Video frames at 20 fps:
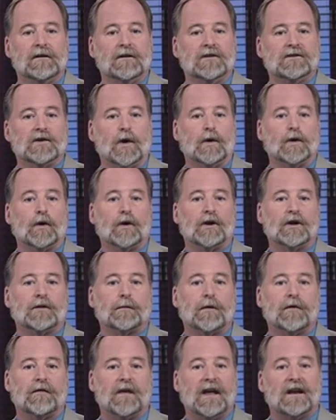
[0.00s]
So in order to
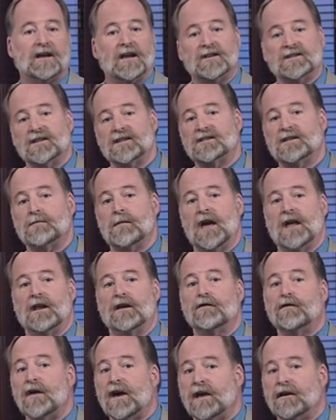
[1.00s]
prevent a
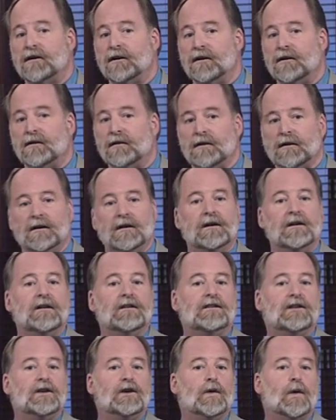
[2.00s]
systematic failure,
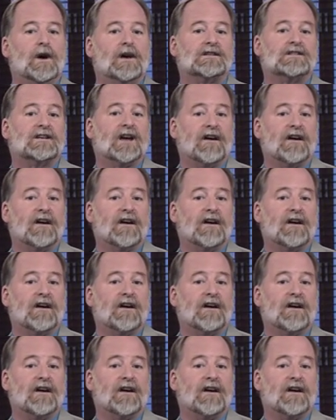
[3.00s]
the U.S.